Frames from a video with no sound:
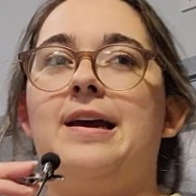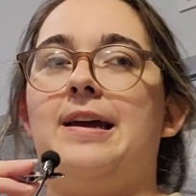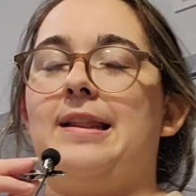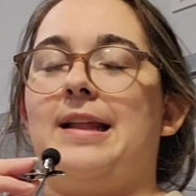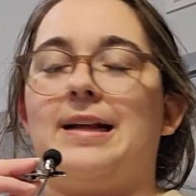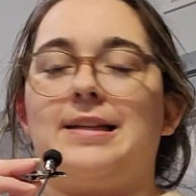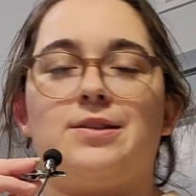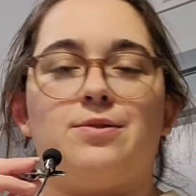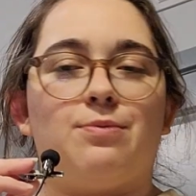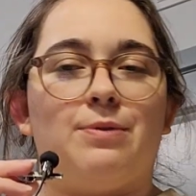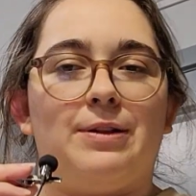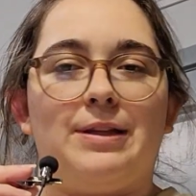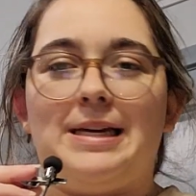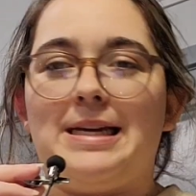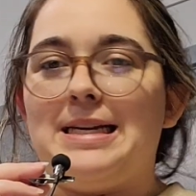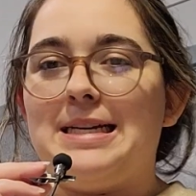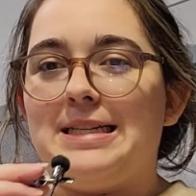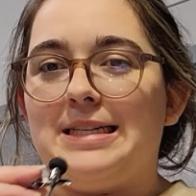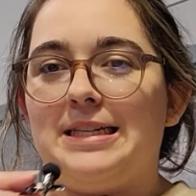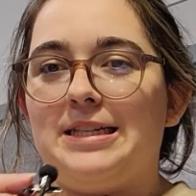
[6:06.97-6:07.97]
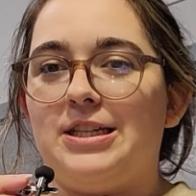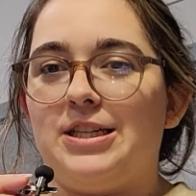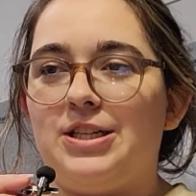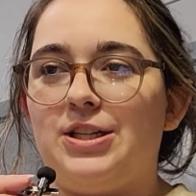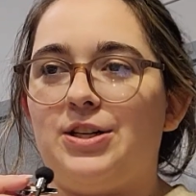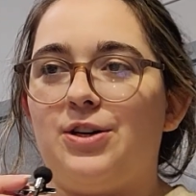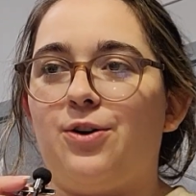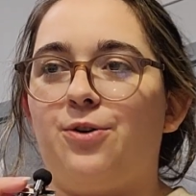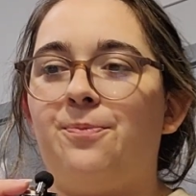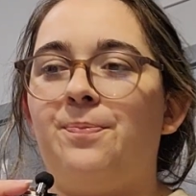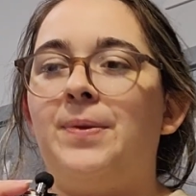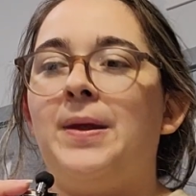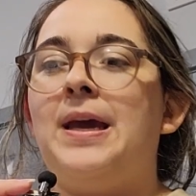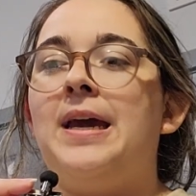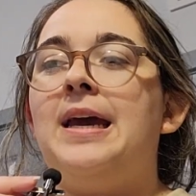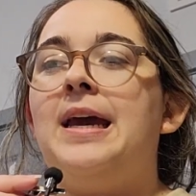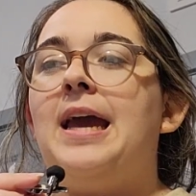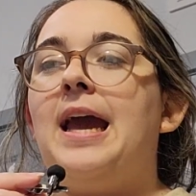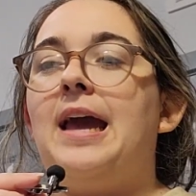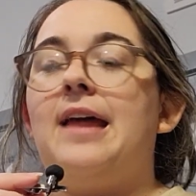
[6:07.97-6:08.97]
And that's really easy to do.
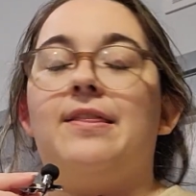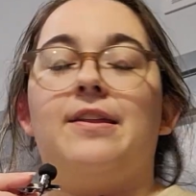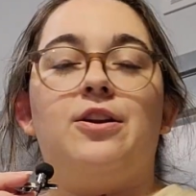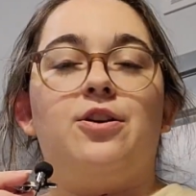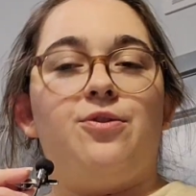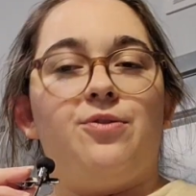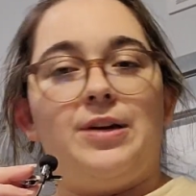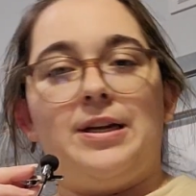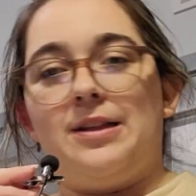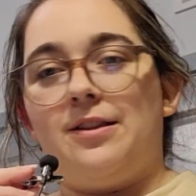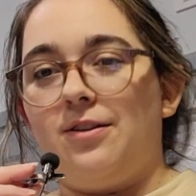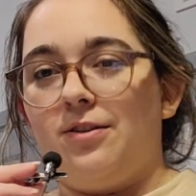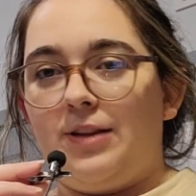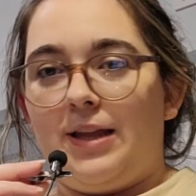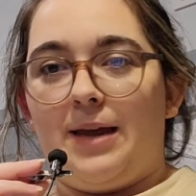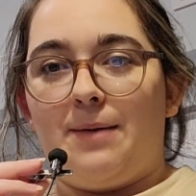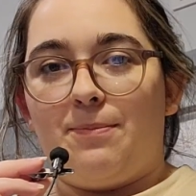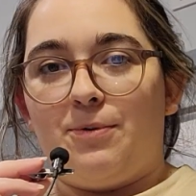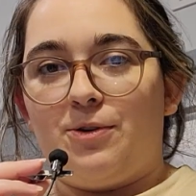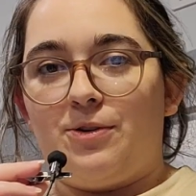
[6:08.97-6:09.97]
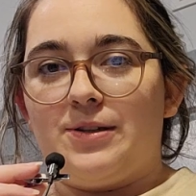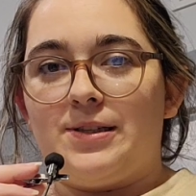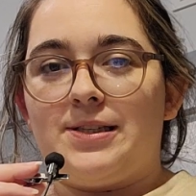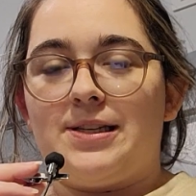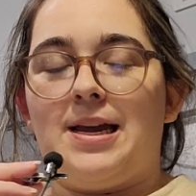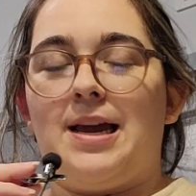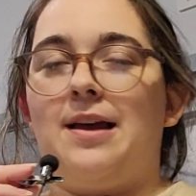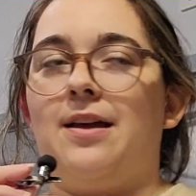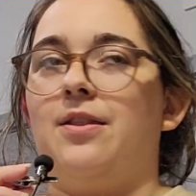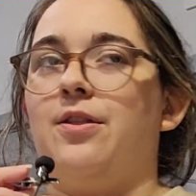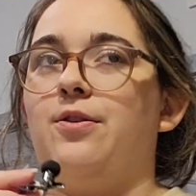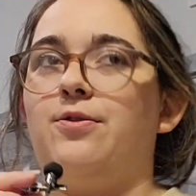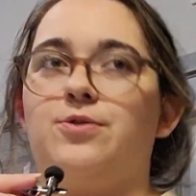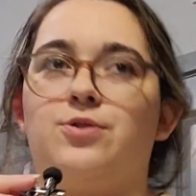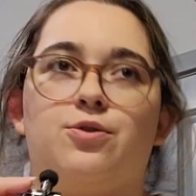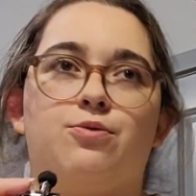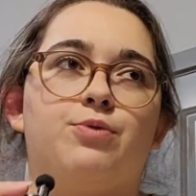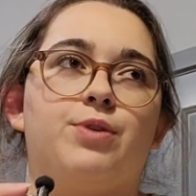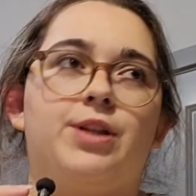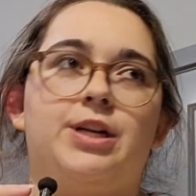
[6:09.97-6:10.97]
And then you need the labels, and
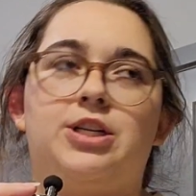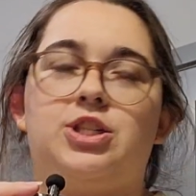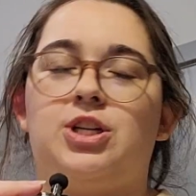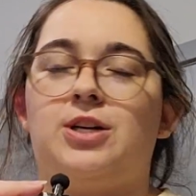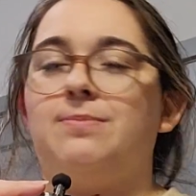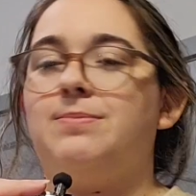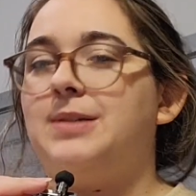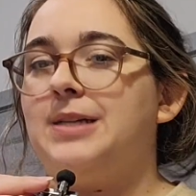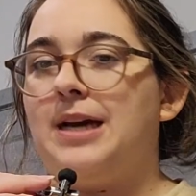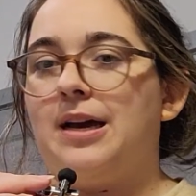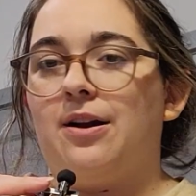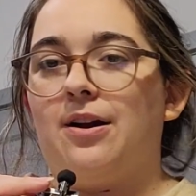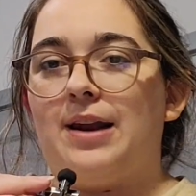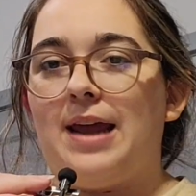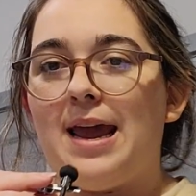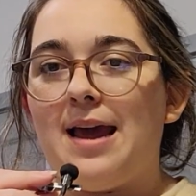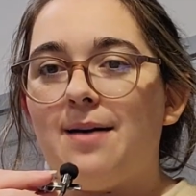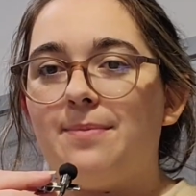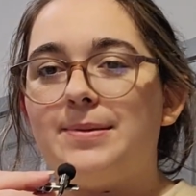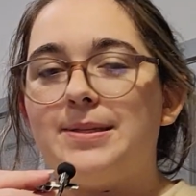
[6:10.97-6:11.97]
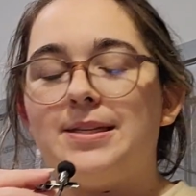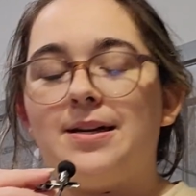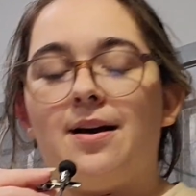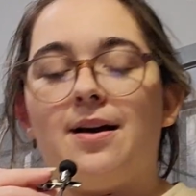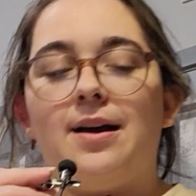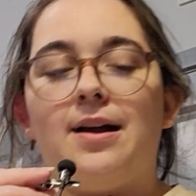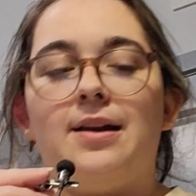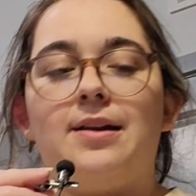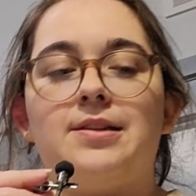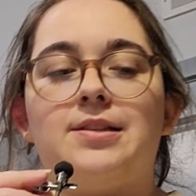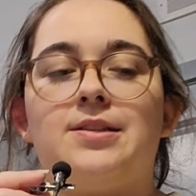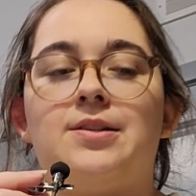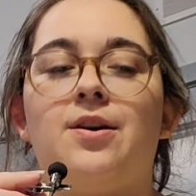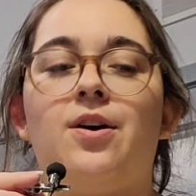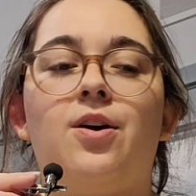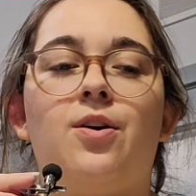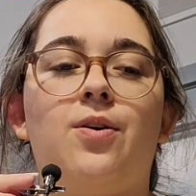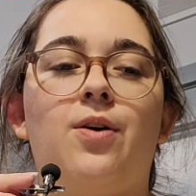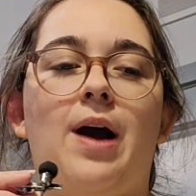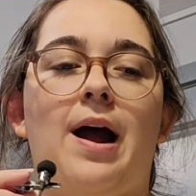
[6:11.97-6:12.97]
those are really cheap to get on Amazon.
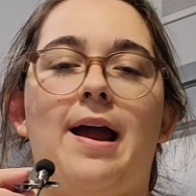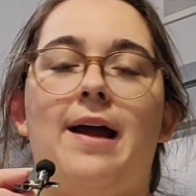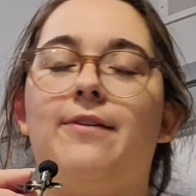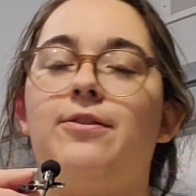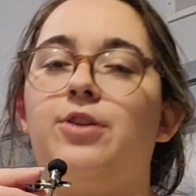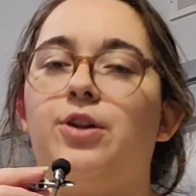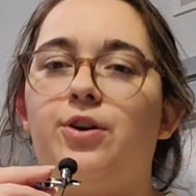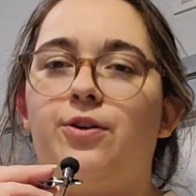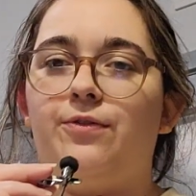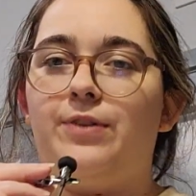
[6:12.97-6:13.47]
So I have a little